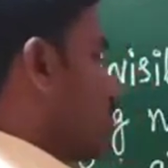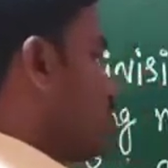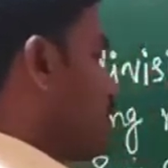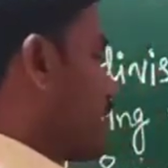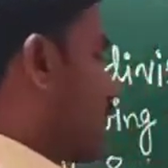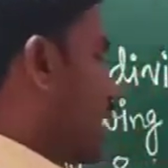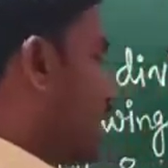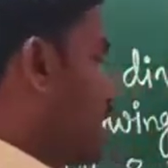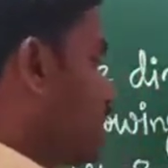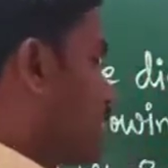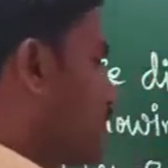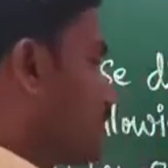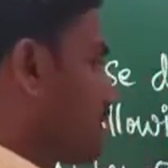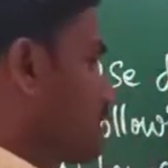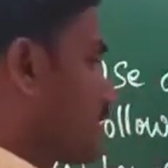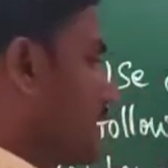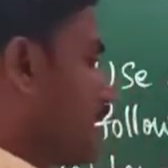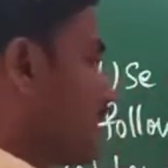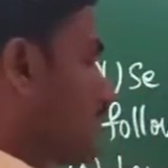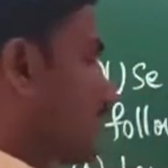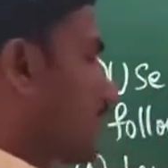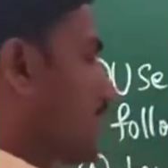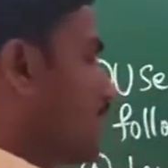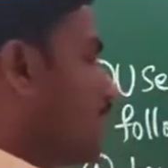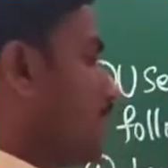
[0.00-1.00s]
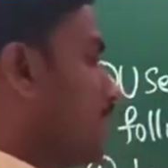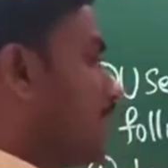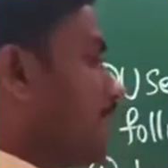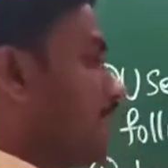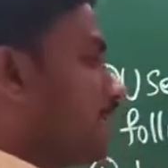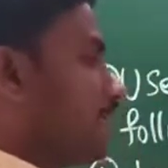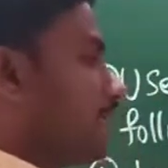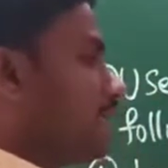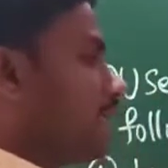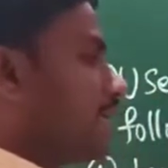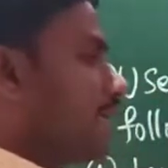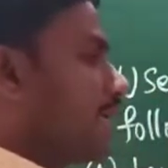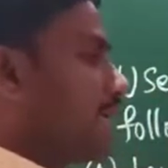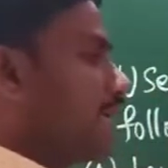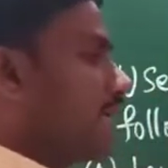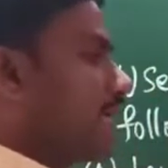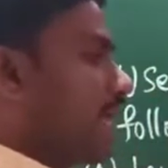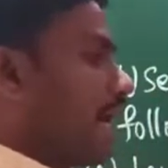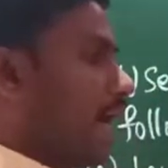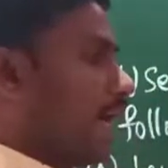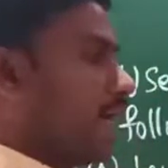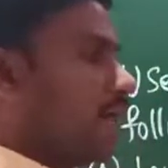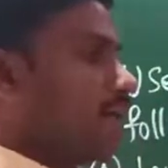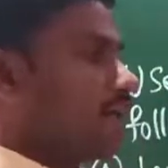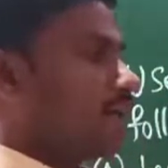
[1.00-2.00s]
we can circle D
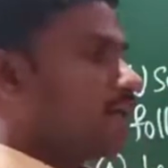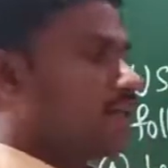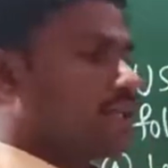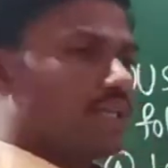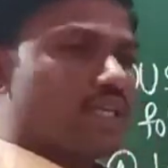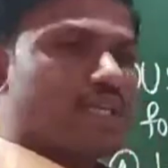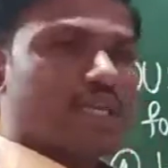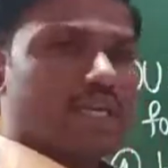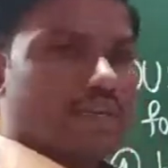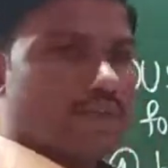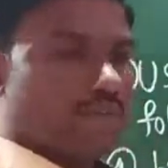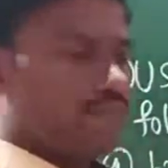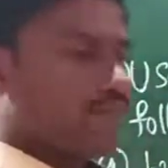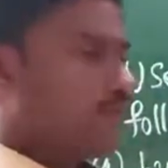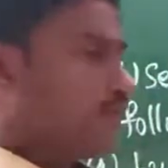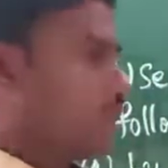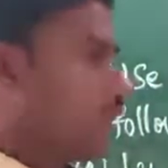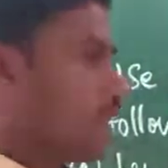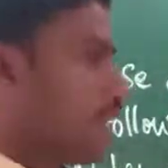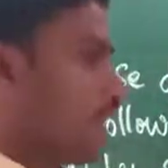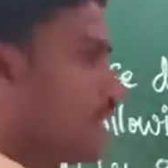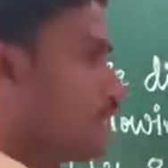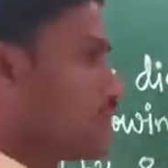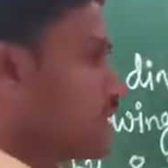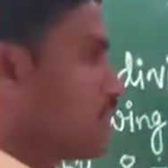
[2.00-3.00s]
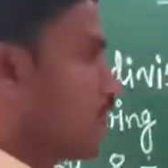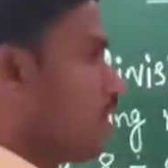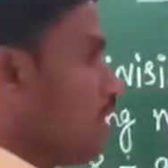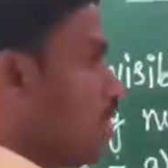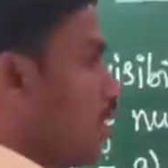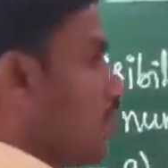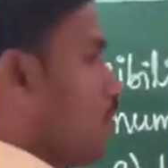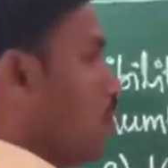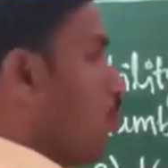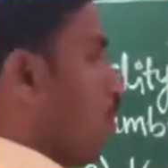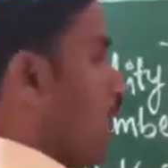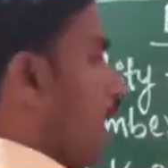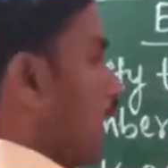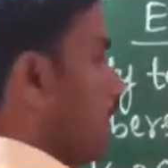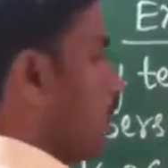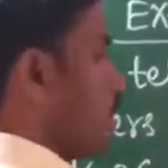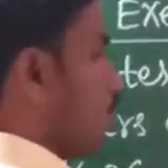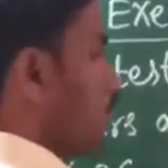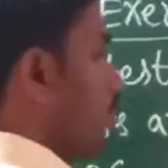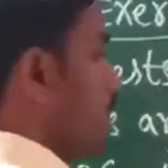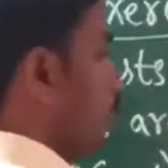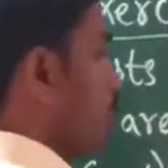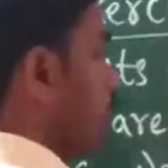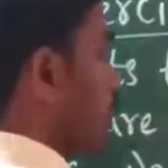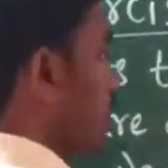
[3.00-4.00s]
and E. Next, what
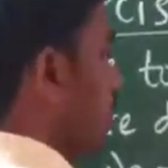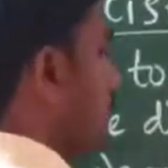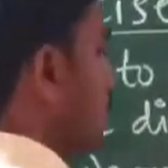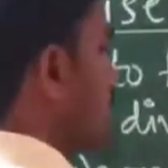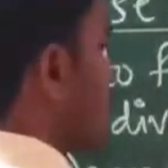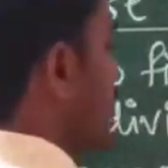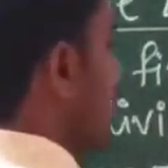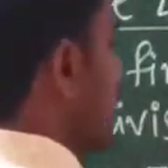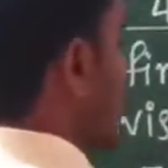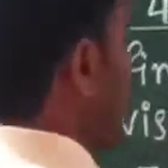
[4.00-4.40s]
about this